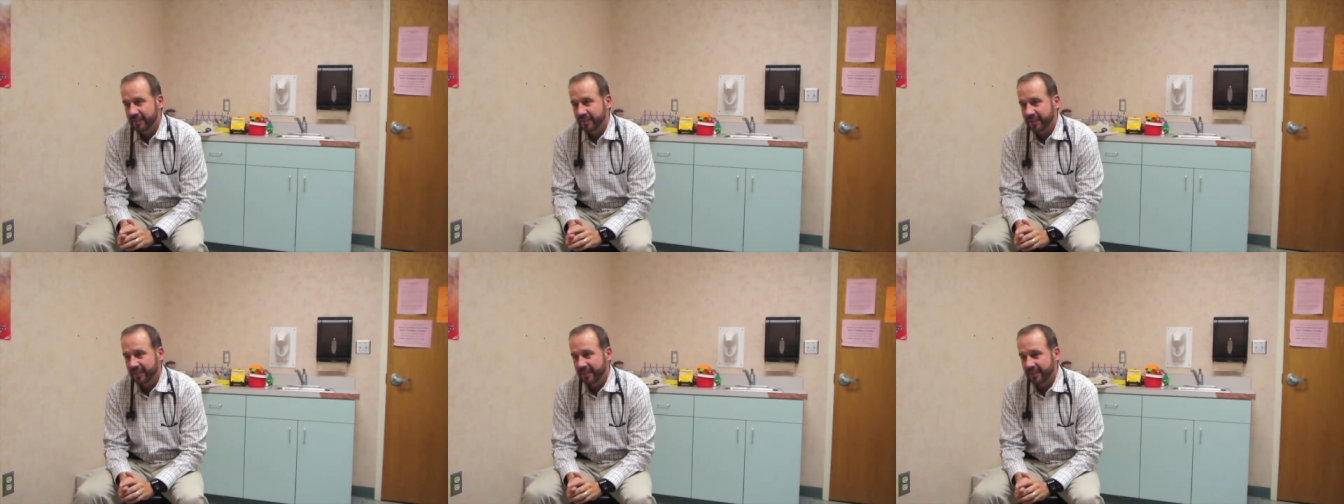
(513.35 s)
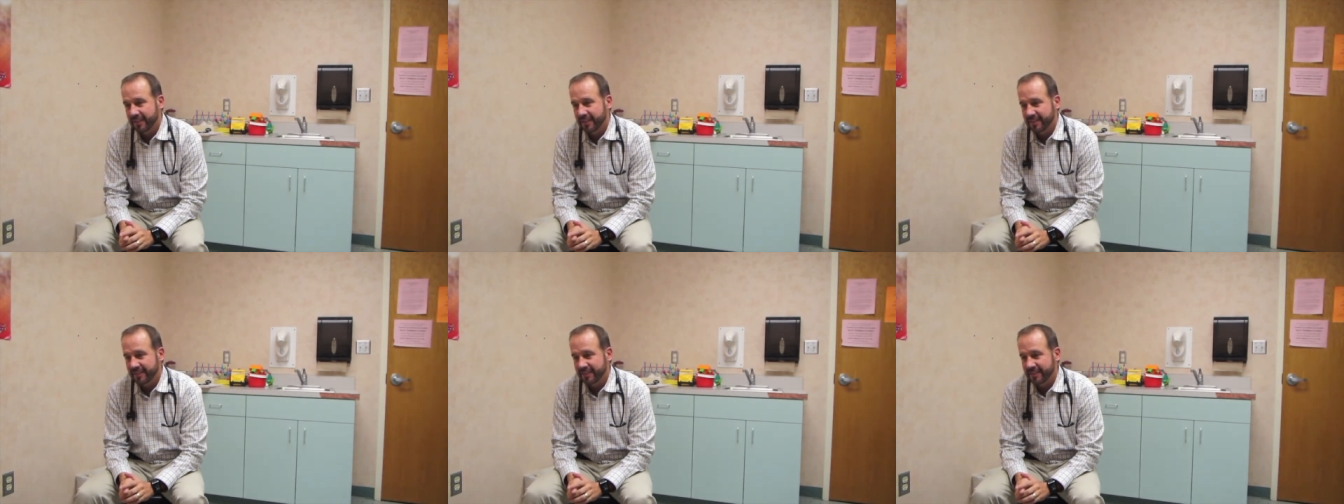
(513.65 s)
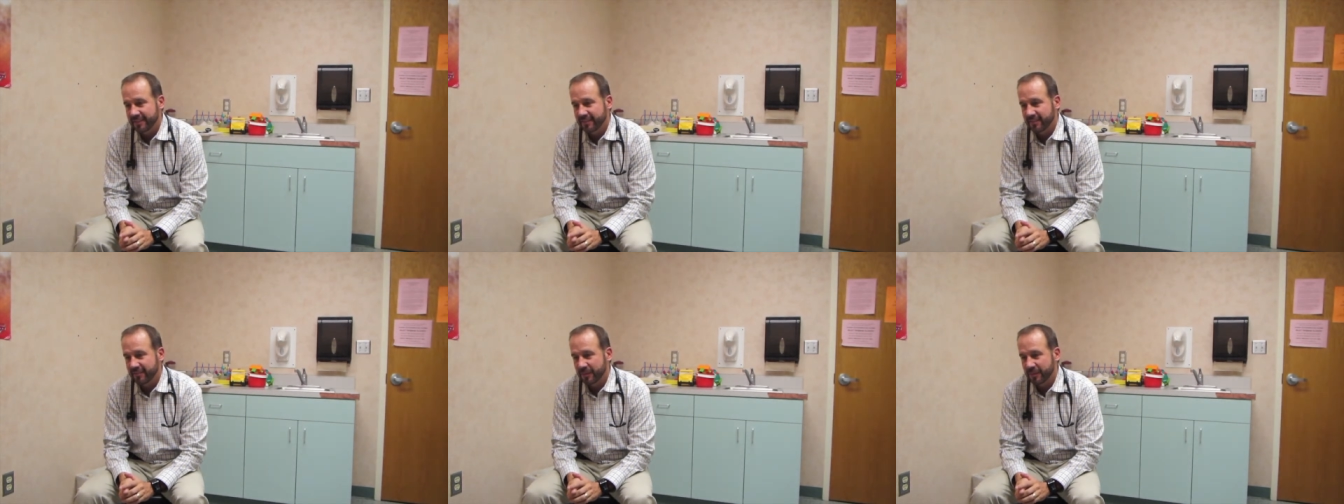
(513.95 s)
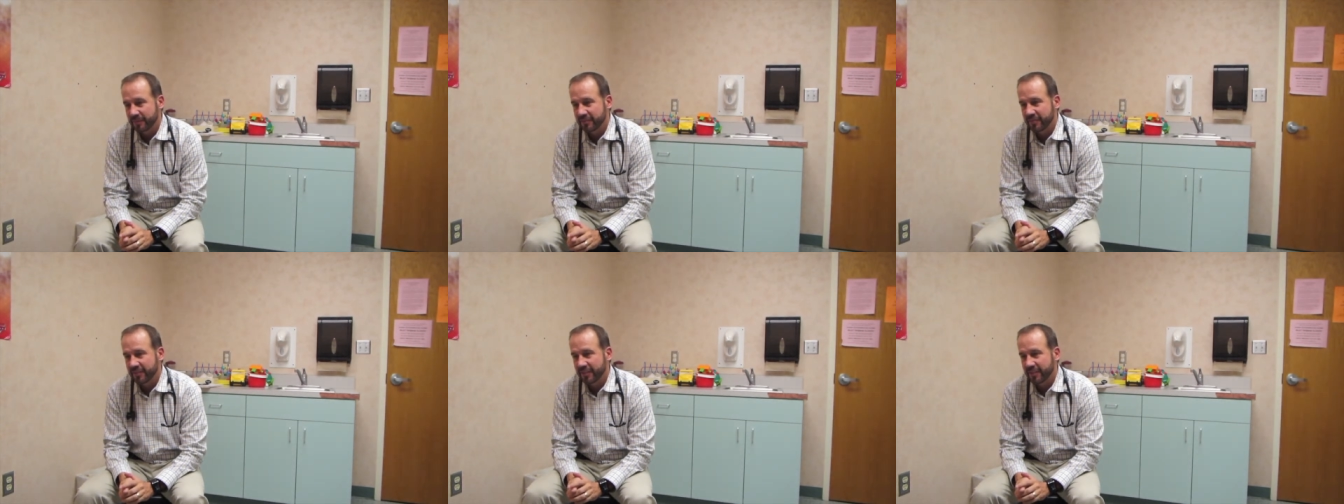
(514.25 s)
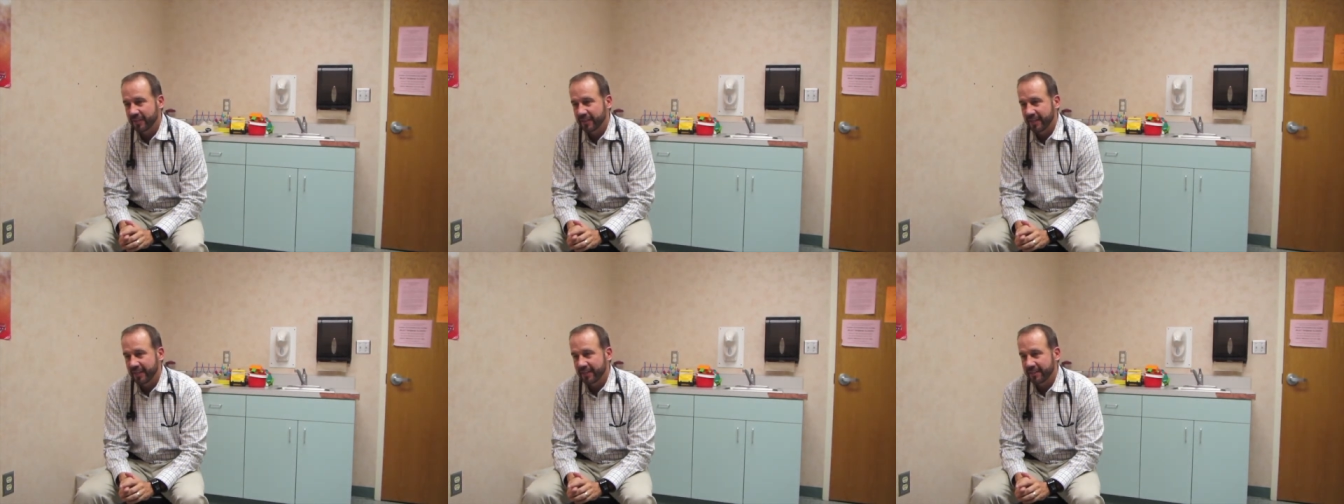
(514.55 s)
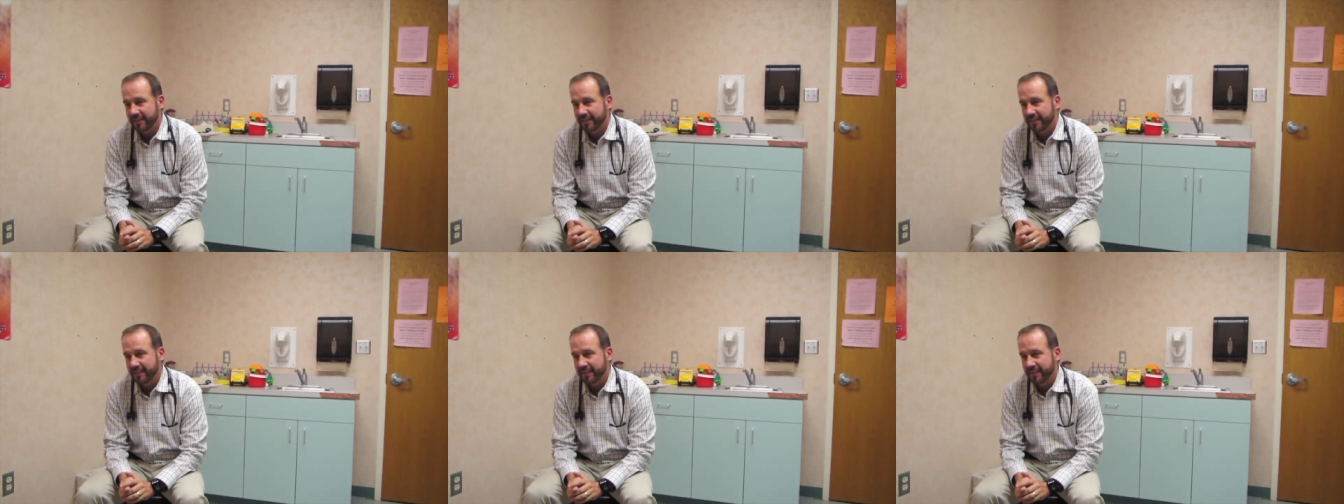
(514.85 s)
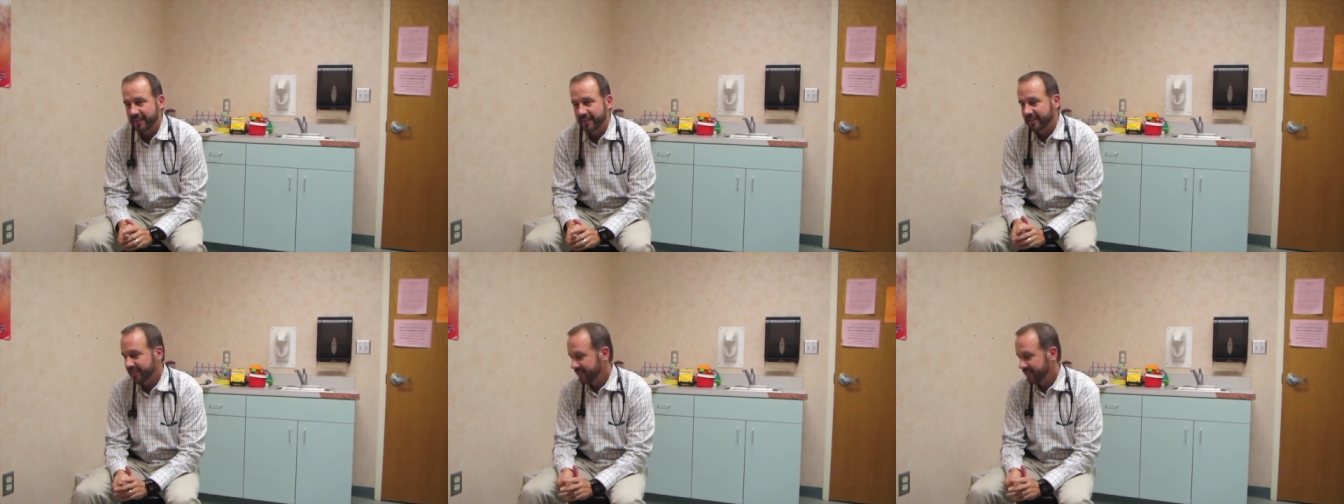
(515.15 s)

And kind of like I said, stop staring at the